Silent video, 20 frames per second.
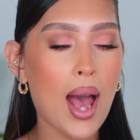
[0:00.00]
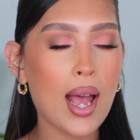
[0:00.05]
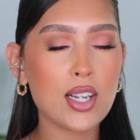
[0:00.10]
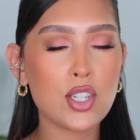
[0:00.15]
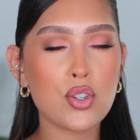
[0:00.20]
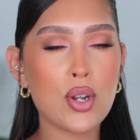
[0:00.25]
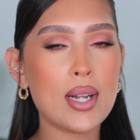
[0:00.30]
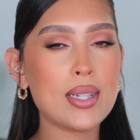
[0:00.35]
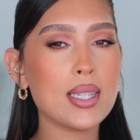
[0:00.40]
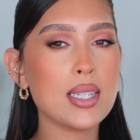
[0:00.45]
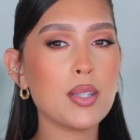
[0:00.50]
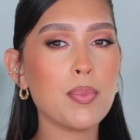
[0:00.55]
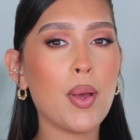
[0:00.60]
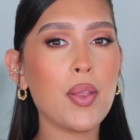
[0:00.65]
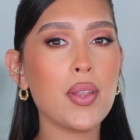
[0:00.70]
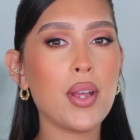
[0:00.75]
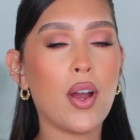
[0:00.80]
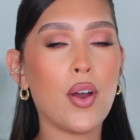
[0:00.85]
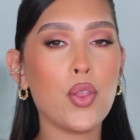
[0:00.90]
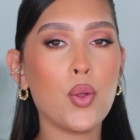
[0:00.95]
I tried to
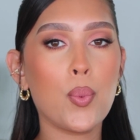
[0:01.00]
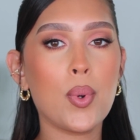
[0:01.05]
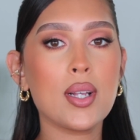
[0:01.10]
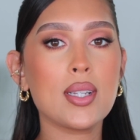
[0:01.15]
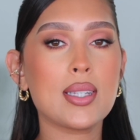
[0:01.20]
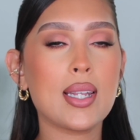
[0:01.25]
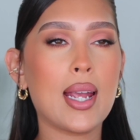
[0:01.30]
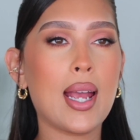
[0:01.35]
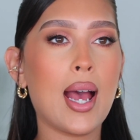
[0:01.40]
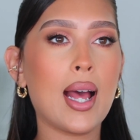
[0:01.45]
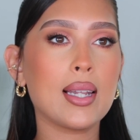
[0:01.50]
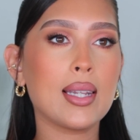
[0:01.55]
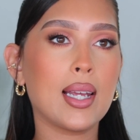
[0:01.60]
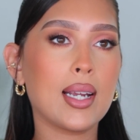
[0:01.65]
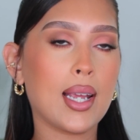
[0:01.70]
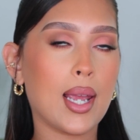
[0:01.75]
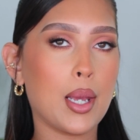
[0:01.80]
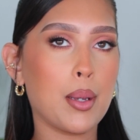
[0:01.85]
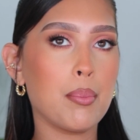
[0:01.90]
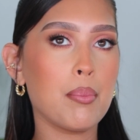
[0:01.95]
smell the other ones. They had
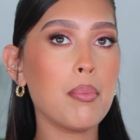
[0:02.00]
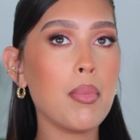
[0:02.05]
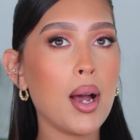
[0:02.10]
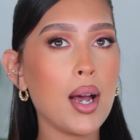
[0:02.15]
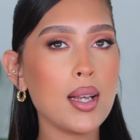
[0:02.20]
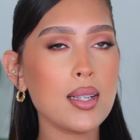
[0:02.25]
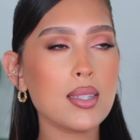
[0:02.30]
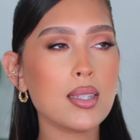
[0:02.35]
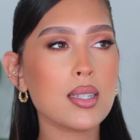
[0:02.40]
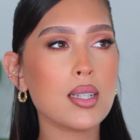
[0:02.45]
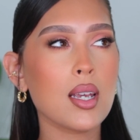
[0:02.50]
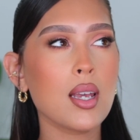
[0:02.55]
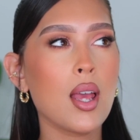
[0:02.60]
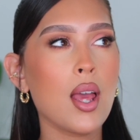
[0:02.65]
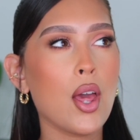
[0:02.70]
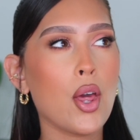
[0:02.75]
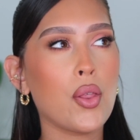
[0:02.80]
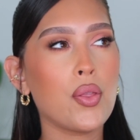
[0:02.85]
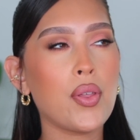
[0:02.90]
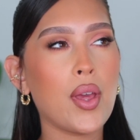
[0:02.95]
like a musk,
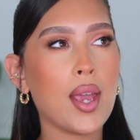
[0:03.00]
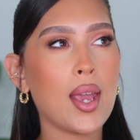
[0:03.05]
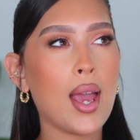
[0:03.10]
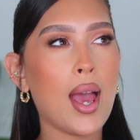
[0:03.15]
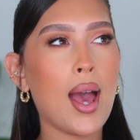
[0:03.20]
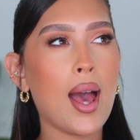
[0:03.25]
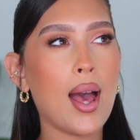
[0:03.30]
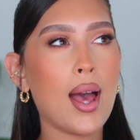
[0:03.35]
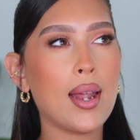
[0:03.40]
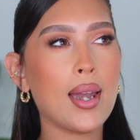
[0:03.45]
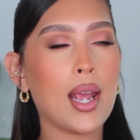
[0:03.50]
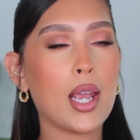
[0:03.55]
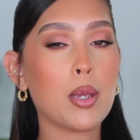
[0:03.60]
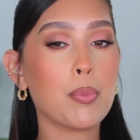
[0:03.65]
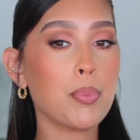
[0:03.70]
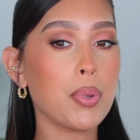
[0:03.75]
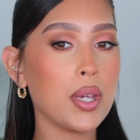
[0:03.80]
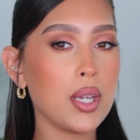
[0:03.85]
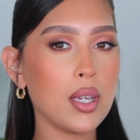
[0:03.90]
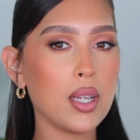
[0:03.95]
they had
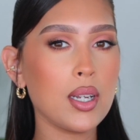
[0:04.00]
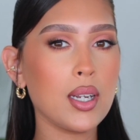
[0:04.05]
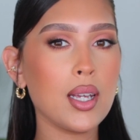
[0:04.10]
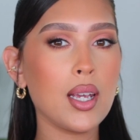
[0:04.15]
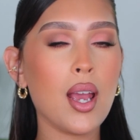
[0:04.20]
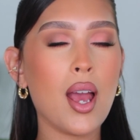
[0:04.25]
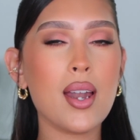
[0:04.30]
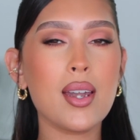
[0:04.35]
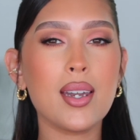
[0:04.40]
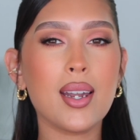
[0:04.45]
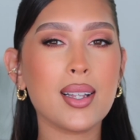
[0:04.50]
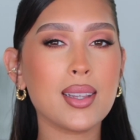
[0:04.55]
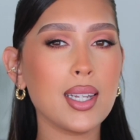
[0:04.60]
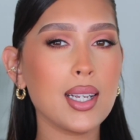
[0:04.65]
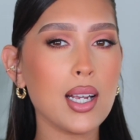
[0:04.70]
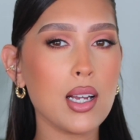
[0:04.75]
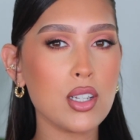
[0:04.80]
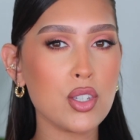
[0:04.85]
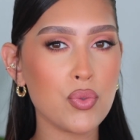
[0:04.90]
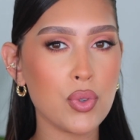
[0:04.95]
a peony,
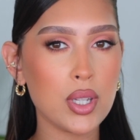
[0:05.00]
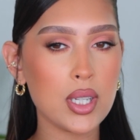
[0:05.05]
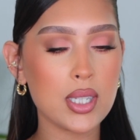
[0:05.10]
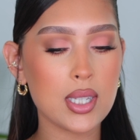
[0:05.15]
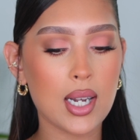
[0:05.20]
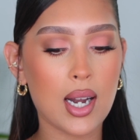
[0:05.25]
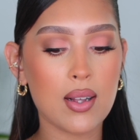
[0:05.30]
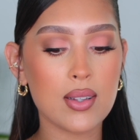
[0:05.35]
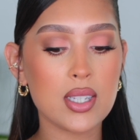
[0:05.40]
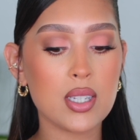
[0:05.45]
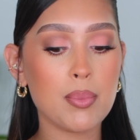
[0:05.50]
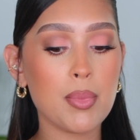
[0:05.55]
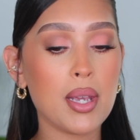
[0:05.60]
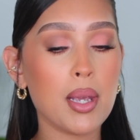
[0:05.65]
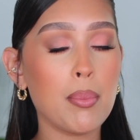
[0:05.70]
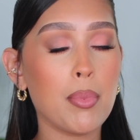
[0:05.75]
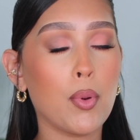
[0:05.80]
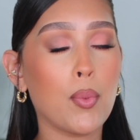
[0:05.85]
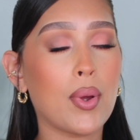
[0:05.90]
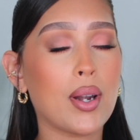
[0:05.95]
nothing else really stood out to
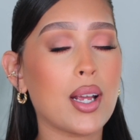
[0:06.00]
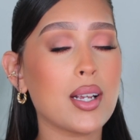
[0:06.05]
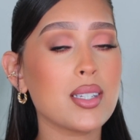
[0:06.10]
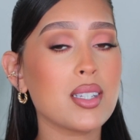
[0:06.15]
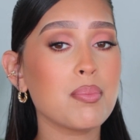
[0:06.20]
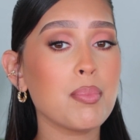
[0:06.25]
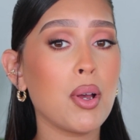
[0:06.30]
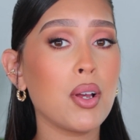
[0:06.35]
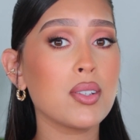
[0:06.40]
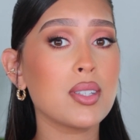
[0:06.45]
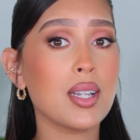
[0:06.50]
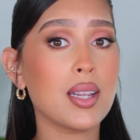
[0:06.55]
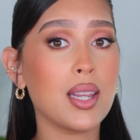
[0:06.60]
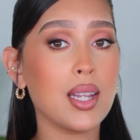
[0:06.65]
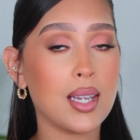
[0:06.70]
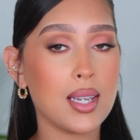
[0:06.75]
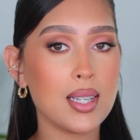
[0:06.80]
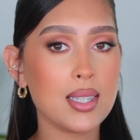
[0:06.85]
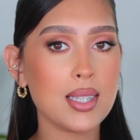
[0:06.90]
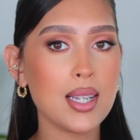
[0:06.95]
me. But when I smelled
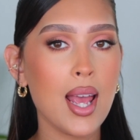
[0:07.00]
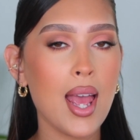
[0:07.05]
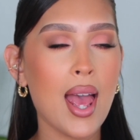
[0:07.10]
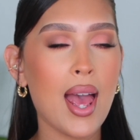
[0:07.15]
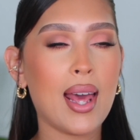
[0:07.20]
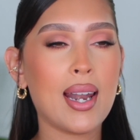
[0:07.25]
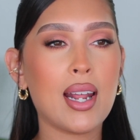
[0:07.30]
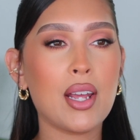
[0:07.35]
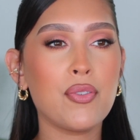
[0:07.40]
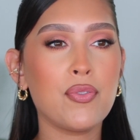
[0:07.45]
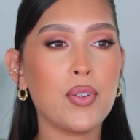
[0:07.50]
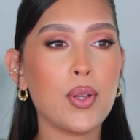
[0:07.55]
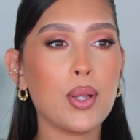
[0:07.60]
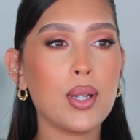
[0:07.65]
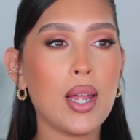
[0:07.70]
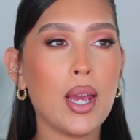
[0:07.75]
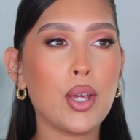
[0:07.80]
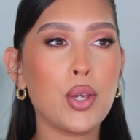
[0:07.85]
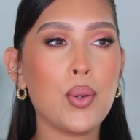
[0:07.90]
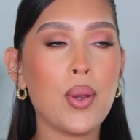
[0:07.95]
this, and I
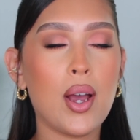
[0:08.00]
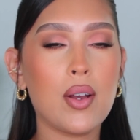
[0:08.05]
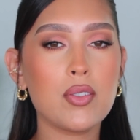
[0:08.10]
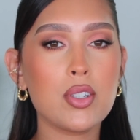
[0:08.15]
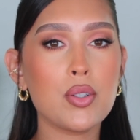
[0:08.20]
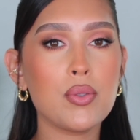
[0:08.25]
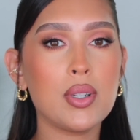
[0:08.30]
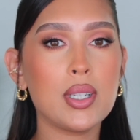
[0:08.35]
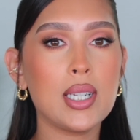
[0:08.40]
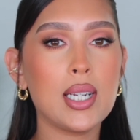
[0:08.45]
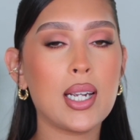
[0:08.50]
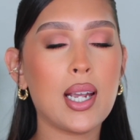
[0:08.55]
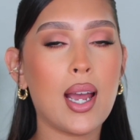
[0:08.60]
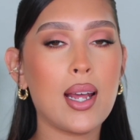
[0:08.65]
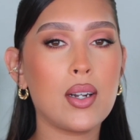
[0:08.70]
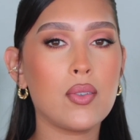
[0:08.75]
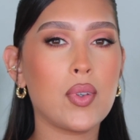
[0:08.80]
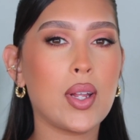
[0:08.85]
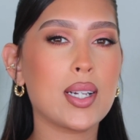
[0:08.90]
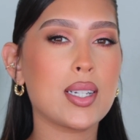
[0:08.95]
feel like you have to really
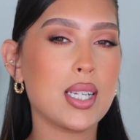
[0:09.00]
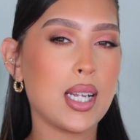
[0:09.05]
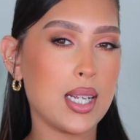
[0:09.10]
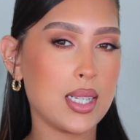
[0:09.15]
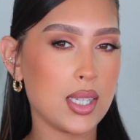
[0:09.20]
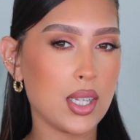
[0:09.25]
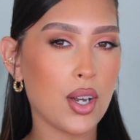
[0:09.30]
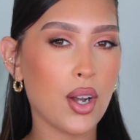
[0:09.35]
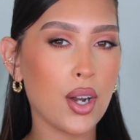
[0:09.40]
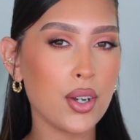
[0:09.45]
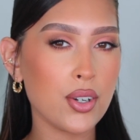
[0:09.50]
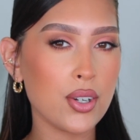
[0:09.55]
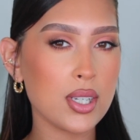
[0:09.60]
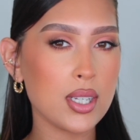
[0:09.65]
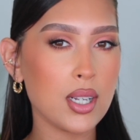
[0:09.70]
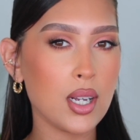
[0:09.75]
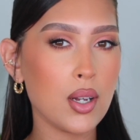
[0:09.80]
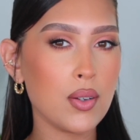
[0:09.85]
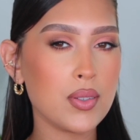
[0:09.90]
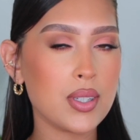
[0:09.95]
kind of like test it on
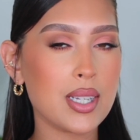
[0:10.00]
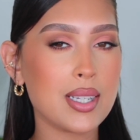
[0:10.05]
yourself